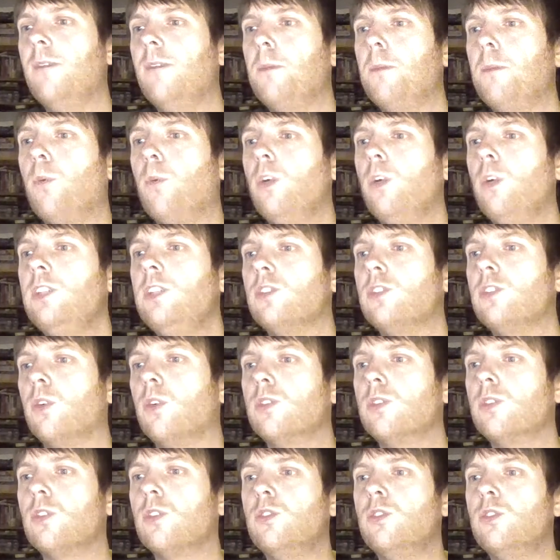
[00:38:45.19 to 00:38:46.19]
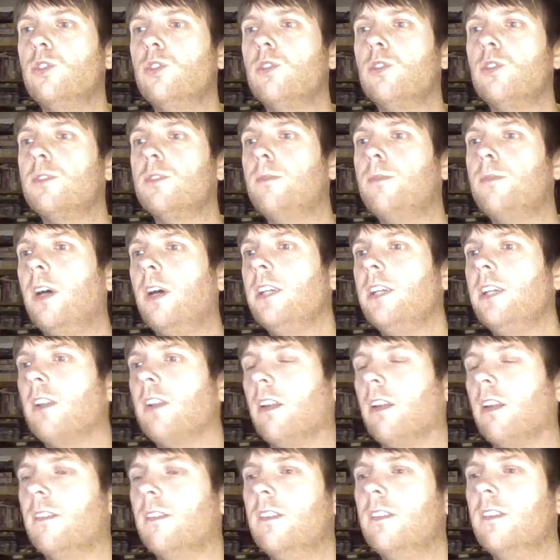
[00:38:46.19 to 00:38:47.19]
Boy George, or George
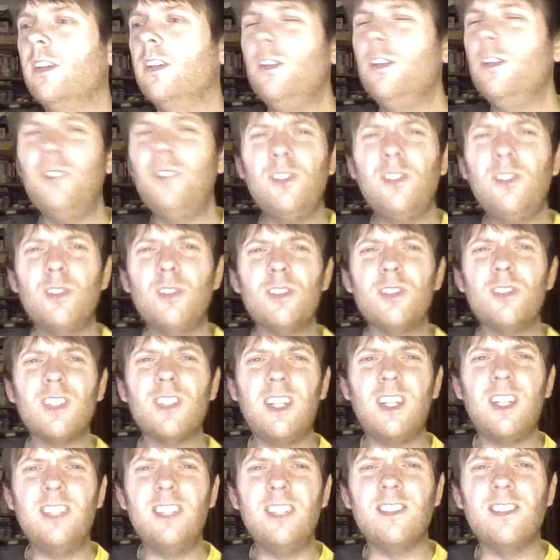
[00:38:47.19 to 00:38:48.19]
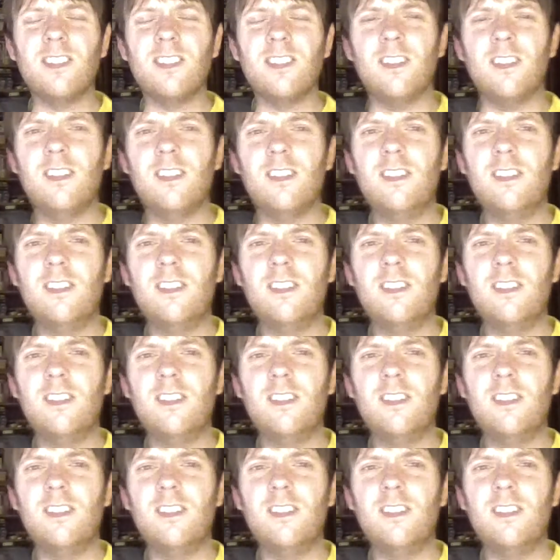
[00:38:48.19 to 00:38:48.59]
Michael? Who is George Clinton?